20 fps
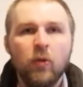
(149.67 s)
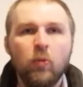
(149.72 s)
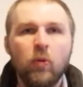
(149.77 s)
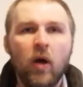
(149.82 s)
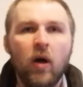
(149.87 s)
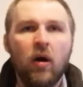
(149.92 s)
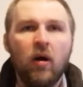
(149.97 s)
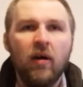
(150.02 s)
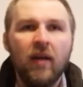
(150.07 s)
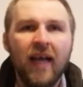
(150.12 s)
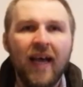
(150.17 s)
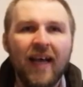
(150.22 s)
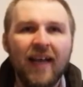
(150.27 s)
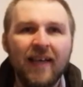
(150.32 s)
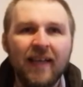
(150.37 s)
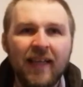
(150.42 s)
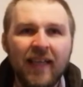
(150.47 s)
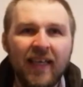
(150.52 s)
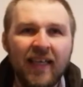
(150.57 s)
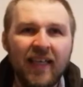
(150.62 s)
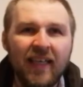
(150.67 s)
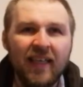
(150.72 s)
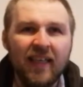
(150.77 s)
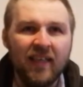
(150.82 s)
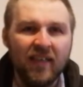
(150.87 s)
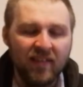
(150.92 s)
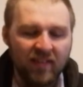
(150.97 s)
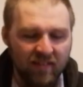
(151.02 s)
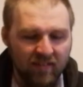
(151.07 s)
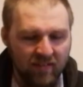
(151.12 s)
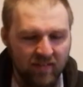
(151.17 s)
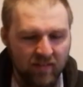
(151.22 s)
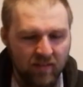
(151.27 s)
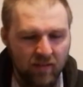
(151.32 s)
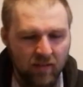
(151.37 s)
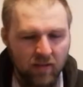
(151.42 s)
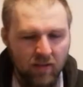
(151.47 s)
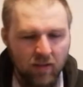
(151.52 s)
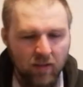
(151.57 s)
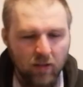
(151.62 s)
We're on our knees.
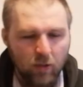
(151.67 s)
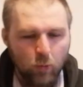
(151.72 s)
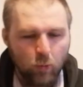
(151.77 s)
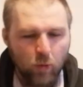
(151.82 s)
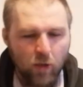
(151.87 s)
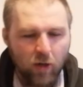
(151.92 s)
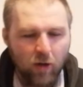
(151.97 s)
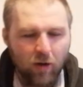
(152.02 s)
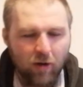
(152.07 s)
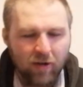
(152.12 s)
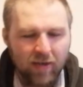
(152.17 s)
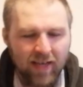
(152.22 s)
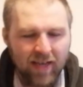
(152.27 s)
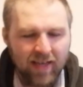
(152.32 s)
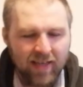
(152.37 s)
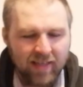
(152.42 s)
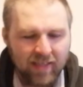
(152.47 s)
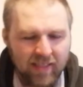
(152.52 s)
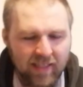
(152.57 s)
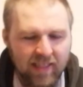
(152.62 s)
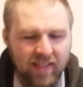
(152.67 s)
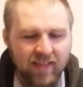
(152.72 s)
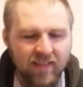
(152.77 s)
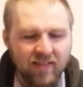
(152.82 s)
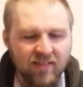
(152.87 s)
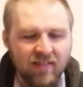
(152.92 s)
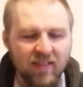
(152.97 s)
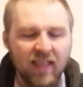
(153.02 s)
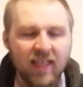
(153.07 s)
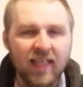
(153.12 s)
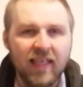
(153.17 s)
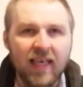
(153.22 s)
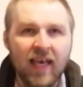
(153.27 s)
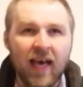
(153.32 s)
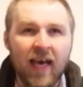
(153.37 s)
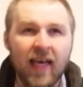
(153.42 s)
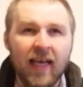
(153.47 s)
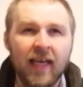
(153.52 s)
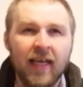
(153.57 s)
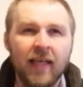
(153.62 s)
We're on our knees
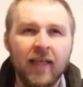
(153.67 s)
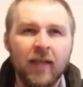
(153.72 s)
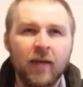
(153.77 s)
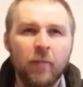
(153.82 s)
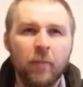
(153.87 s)
again.